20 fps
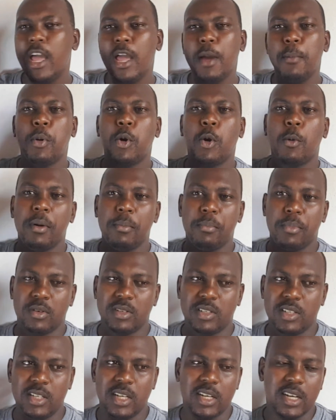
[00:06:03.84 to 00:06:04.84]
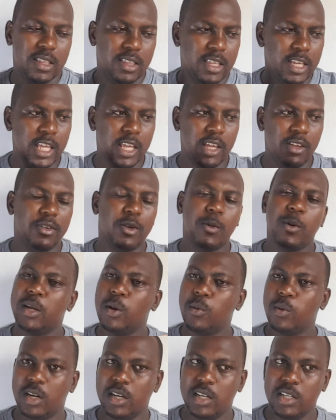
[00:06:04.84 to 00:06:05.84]
a proper procedure. And I think even when to
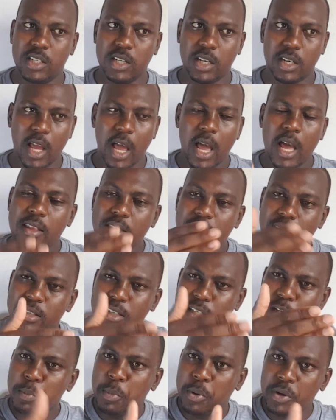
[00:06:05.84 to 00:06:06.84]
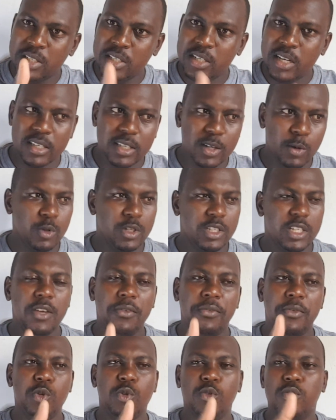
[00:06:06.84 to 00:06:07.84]
religion, there are certain procedures that if
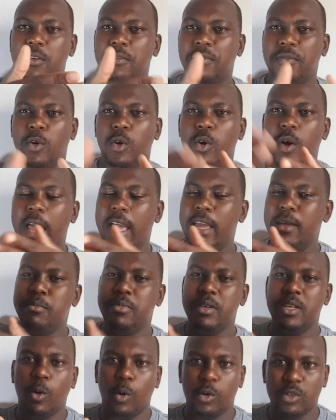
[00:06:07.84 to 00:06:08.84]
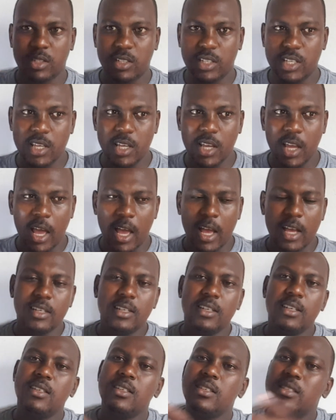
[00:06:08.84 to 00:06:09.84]
you do not follow A, B or C,
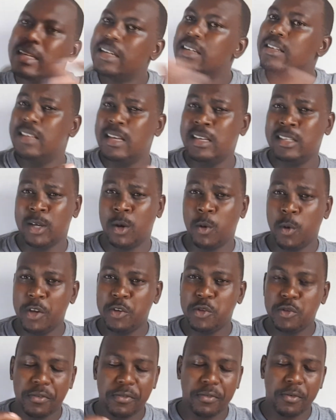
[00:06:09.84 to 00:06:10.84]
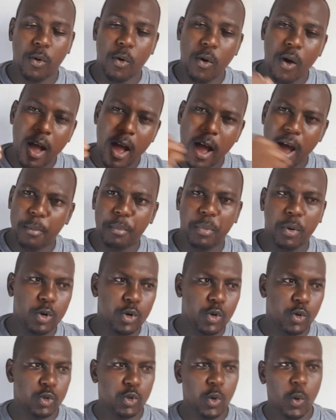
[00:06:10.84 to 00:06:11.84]
certain things are going to fall upon
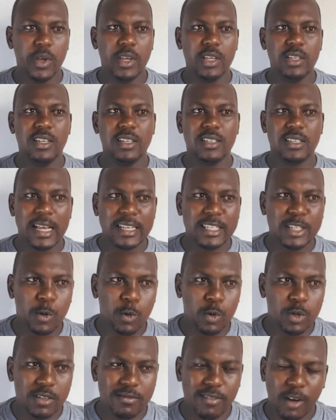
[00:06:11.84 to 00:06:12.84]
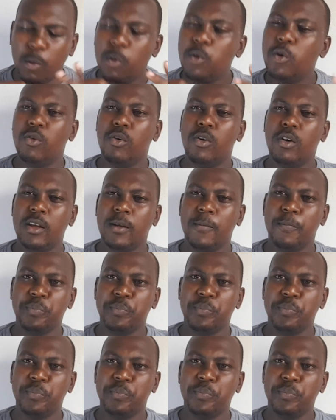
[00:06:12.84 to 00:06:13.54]
you. So Winky is just asking kuti vakuroyo,